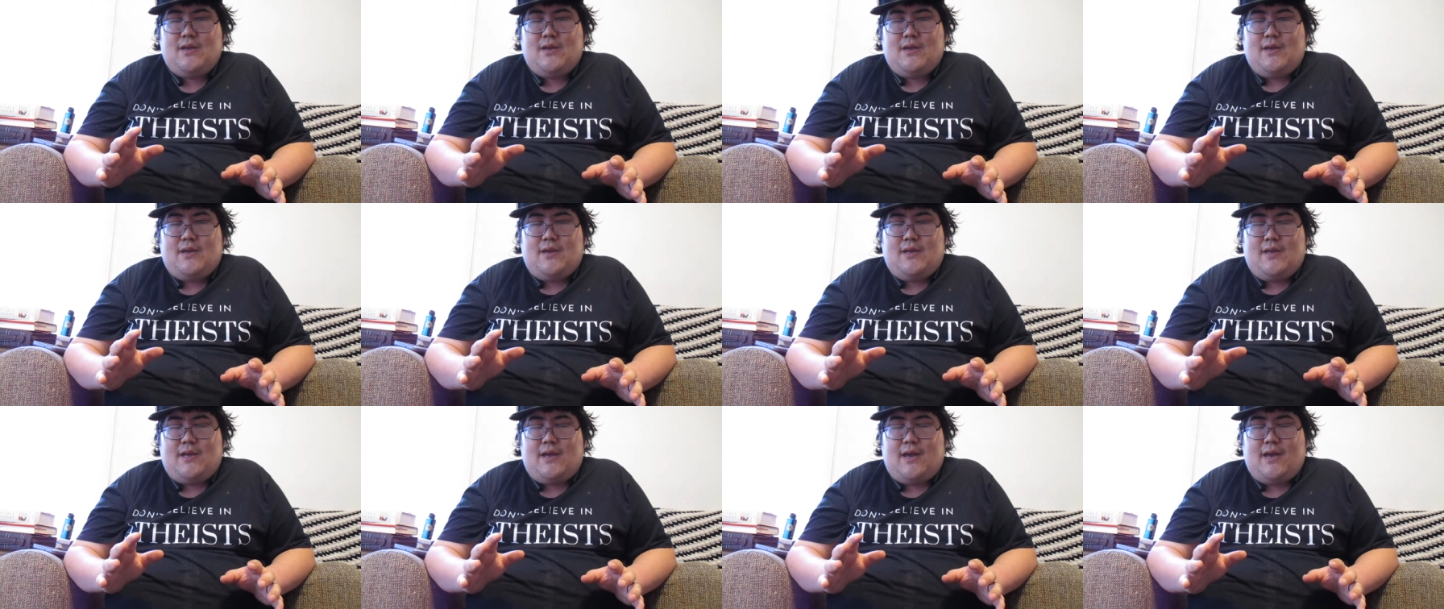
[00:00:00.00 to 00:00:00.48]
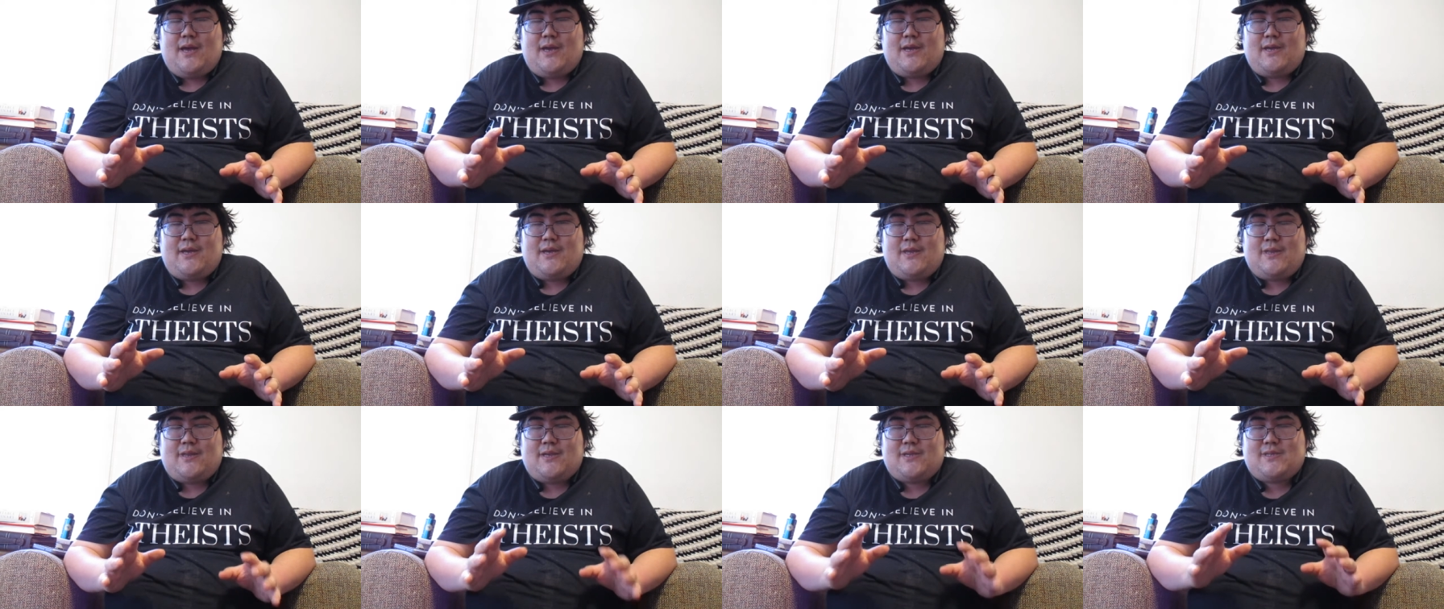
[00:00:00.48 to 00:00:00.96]

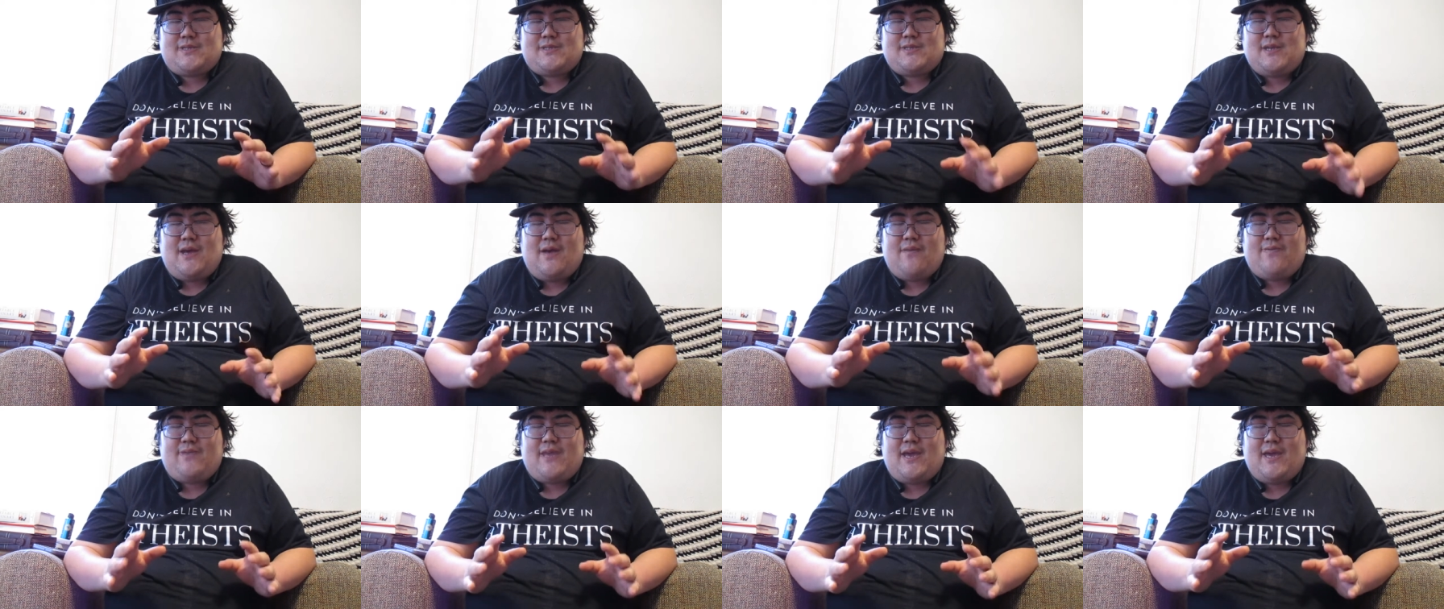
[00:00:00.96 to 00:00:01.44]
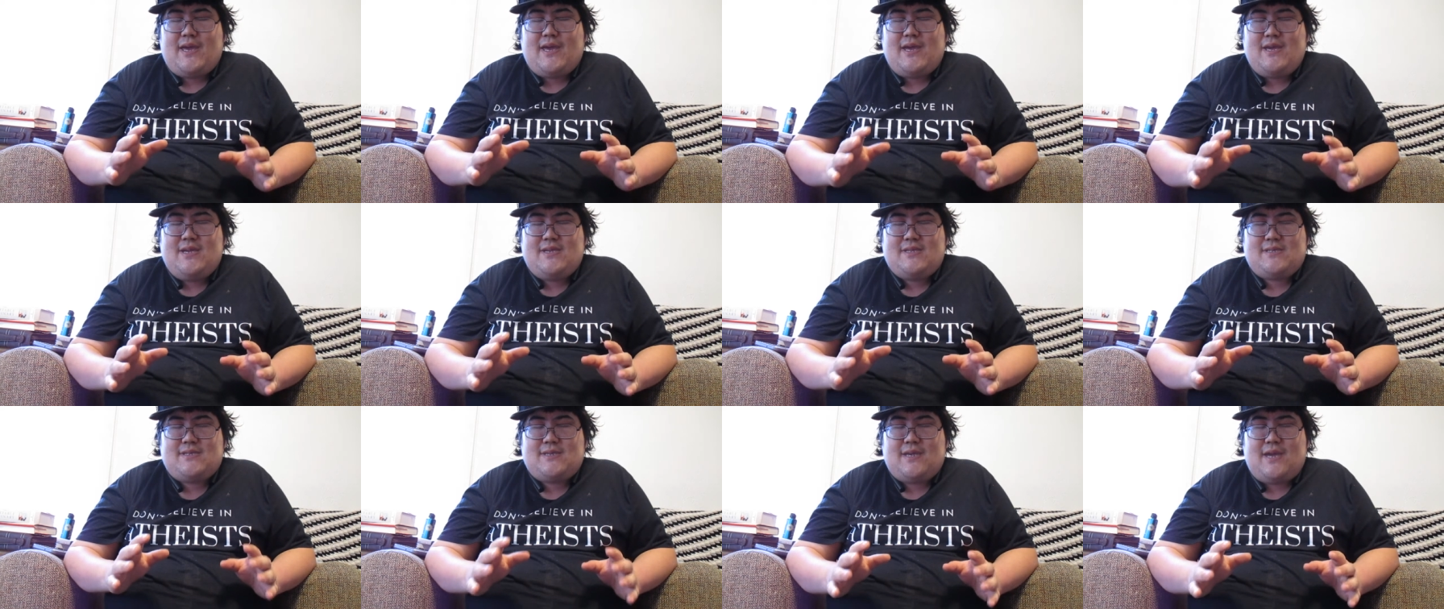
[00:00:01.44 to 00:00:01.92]
like, the stuff that
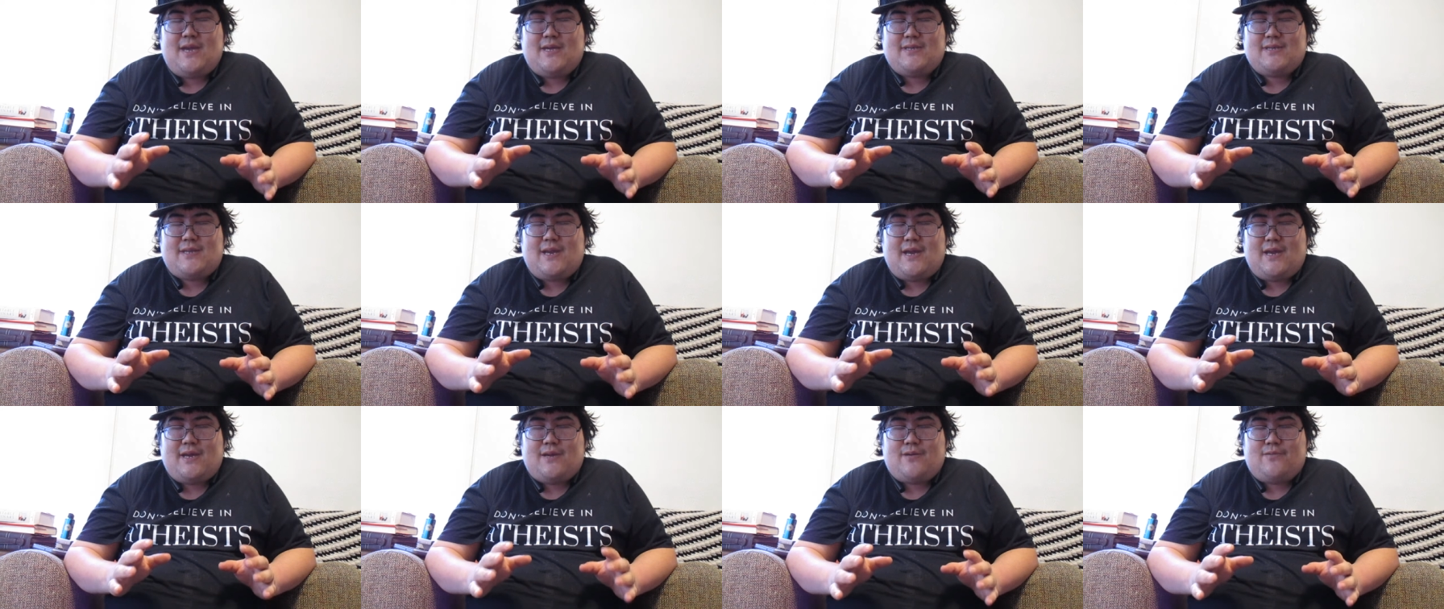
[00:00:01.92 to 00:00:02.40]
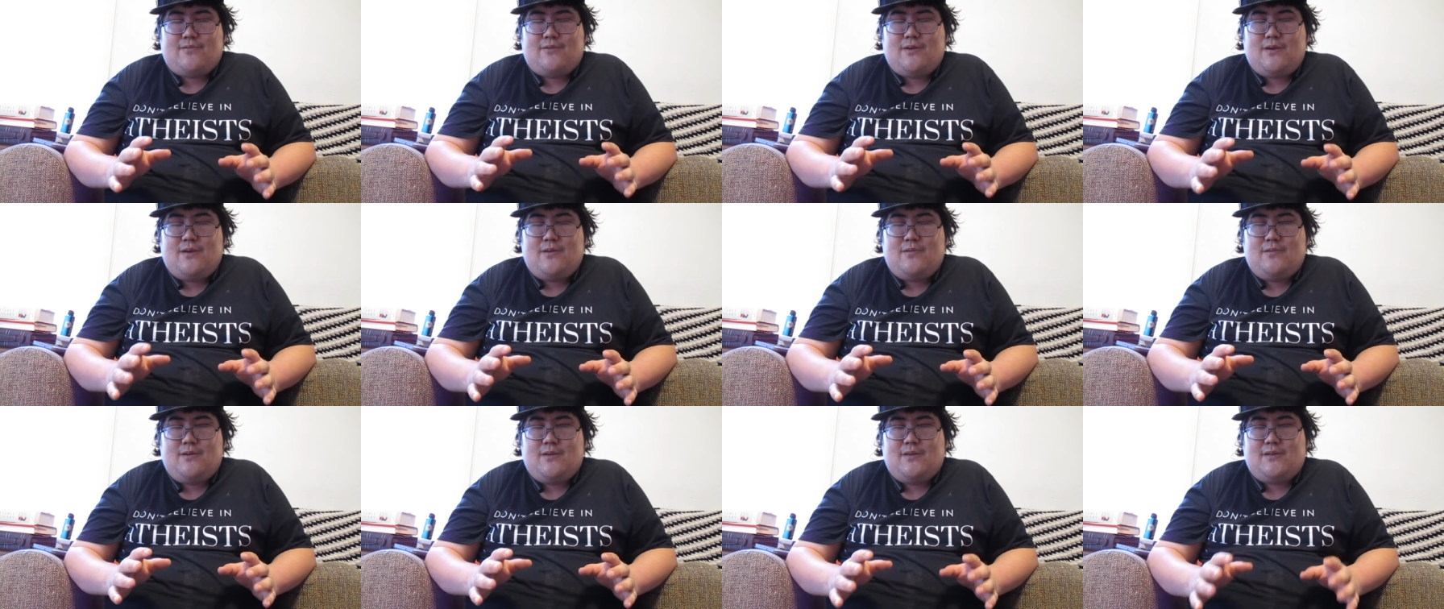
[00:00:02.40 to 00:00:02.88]
he says that I
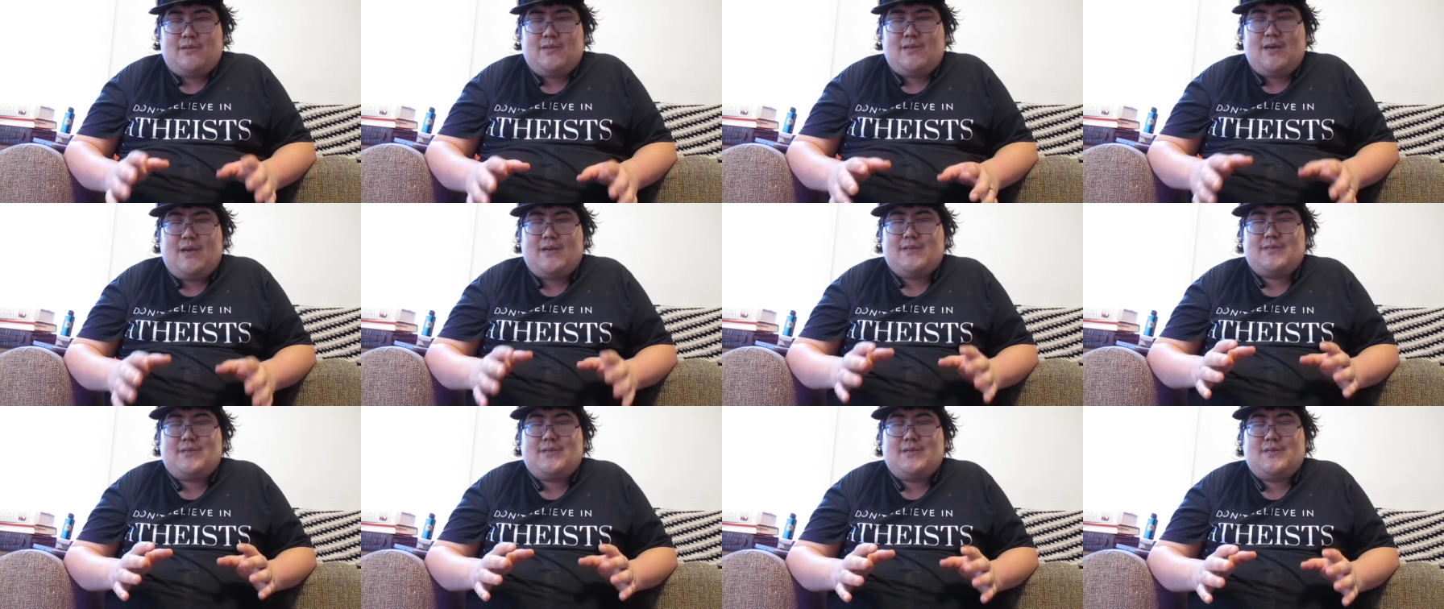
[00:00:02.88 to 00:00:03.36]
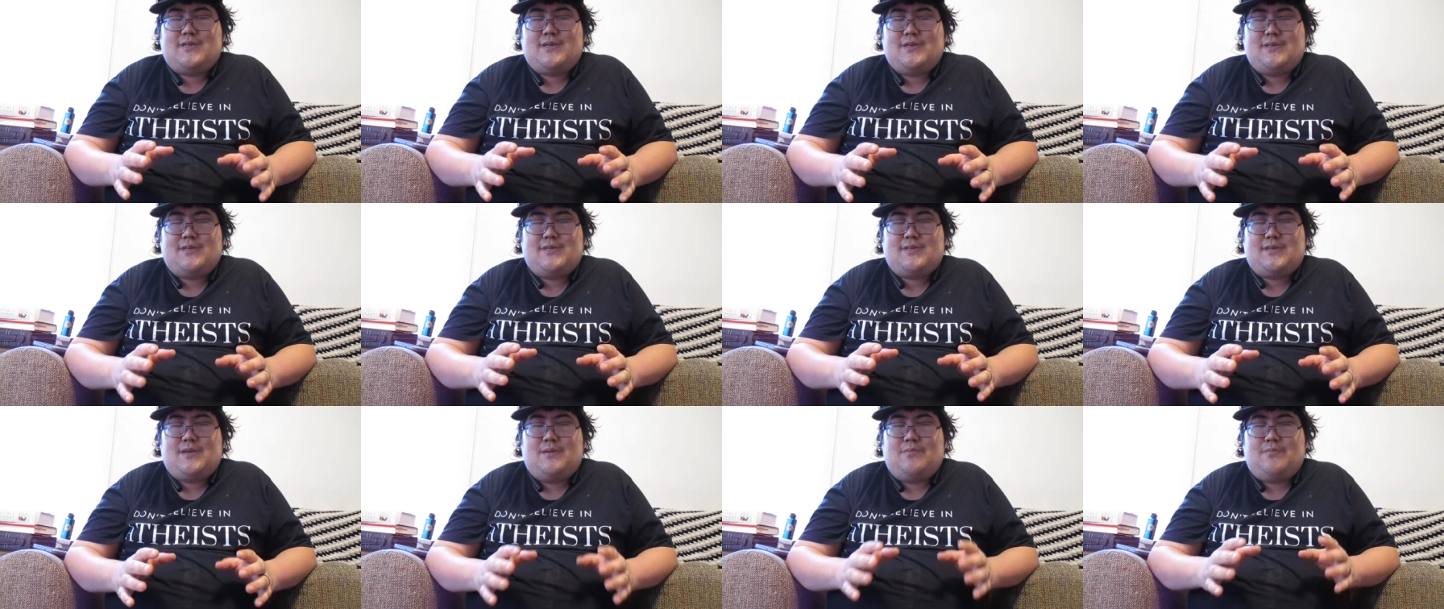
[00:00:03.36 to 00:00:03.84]
agree with doesn't
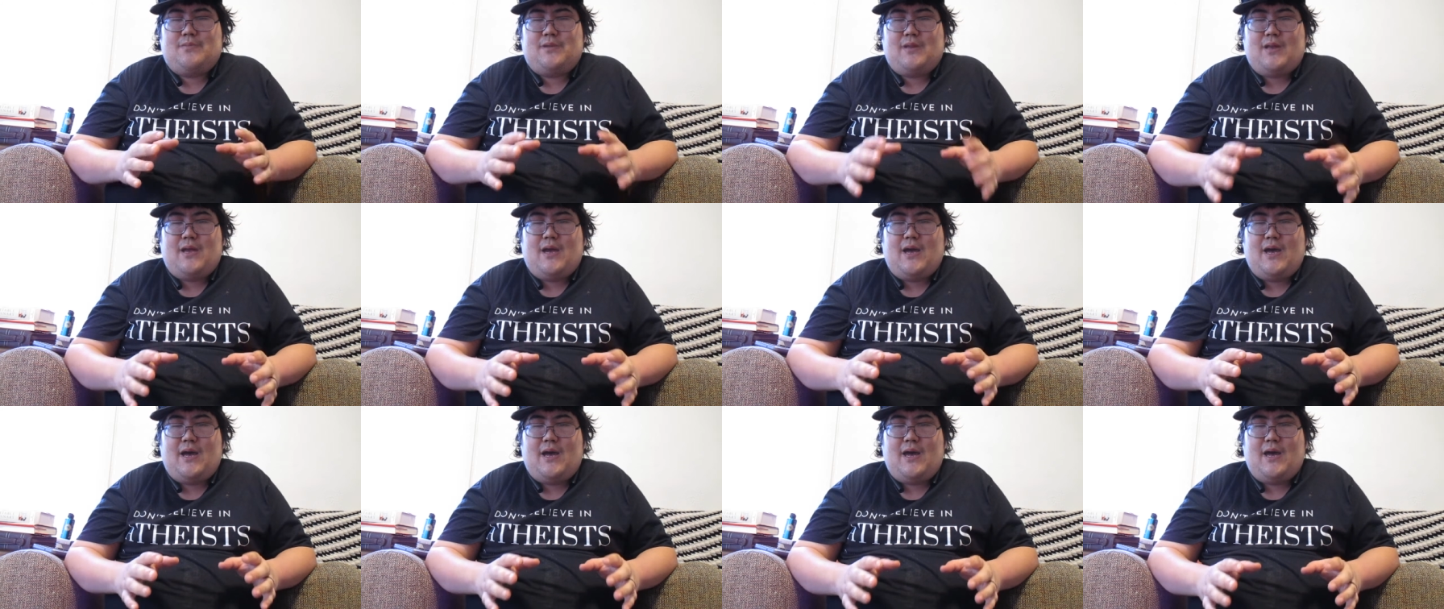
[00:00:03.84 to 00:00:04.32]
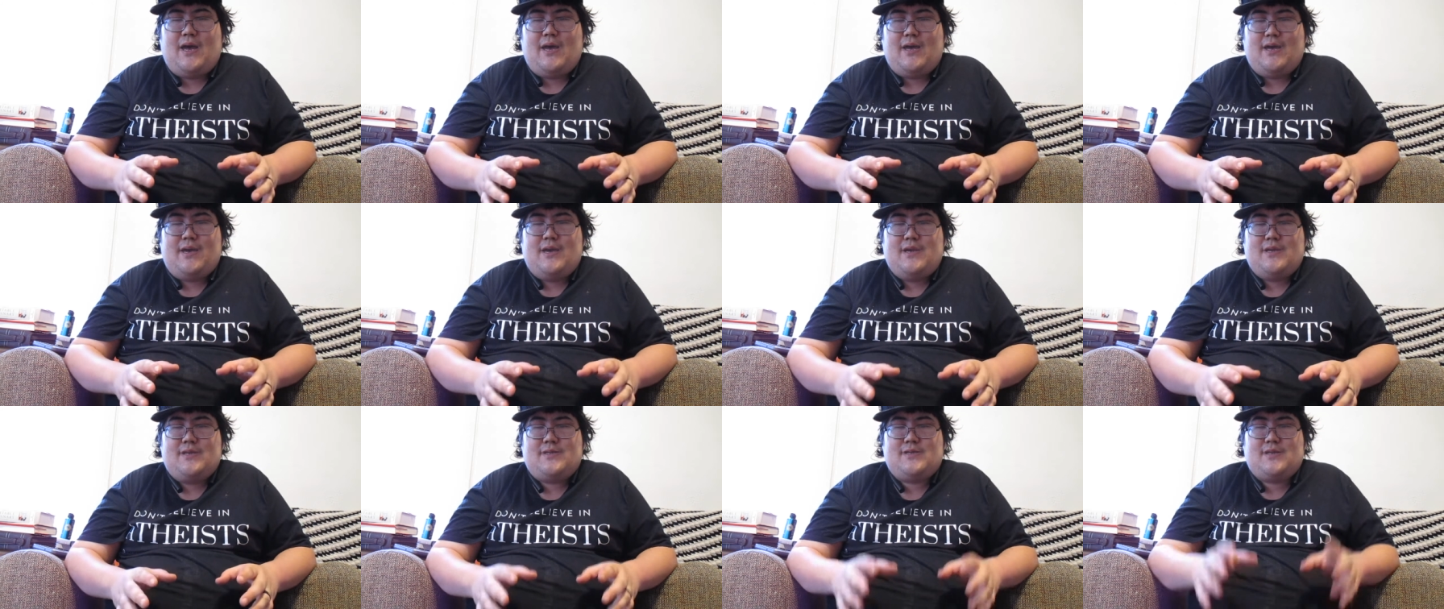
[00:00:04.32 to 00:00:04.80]
just apply